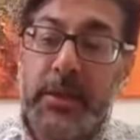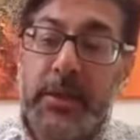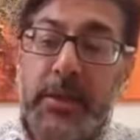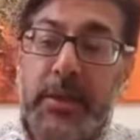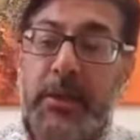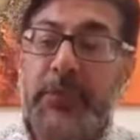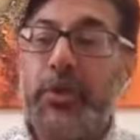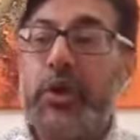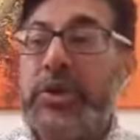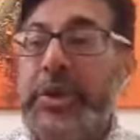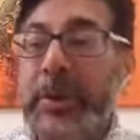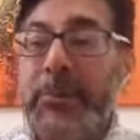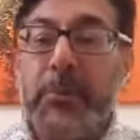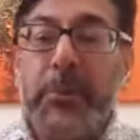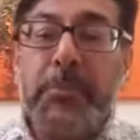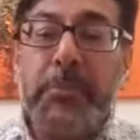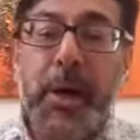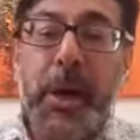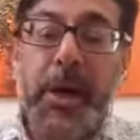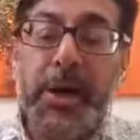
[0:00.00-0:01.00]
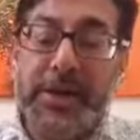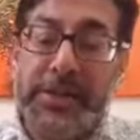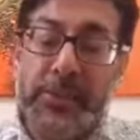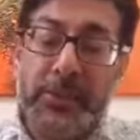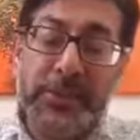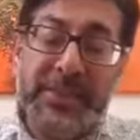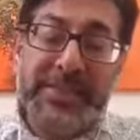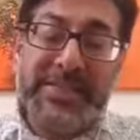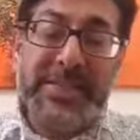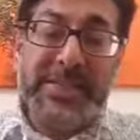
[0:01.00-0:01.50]
And if you're network
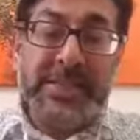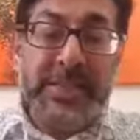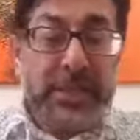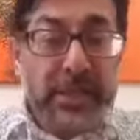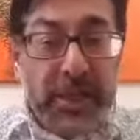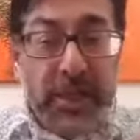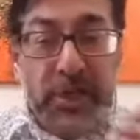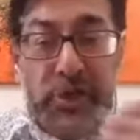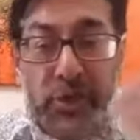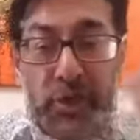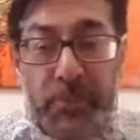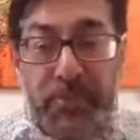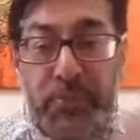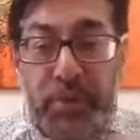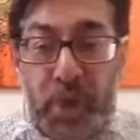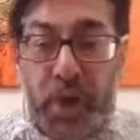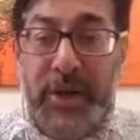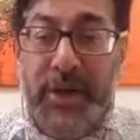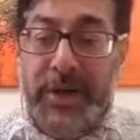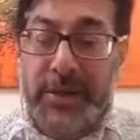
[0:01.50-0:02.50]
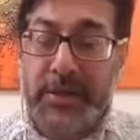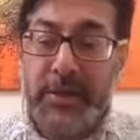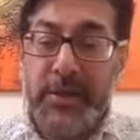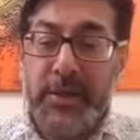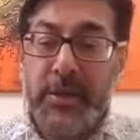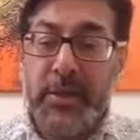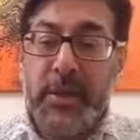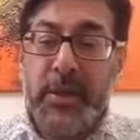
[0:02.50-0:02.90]
marketing, one thing I say is learn your product.